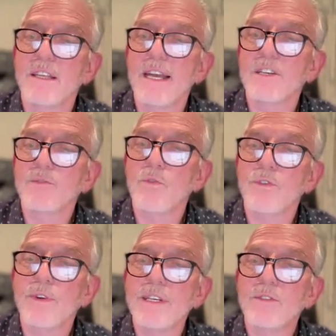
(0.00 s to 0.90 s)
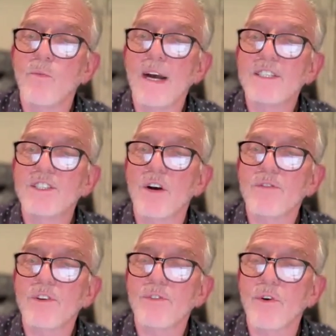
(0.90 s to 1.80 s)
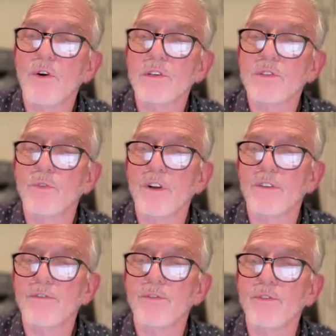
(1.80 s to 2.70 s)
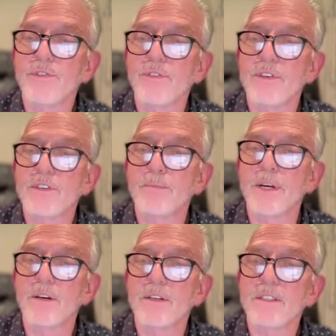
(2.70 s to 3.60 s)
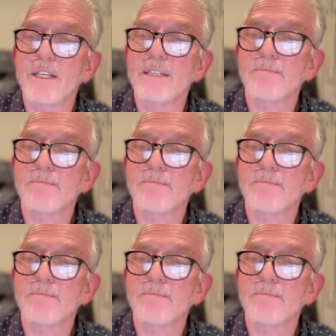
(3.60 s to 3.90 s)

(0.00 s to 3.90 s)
That is one reason why self-control is one of the fruits of the Spirit.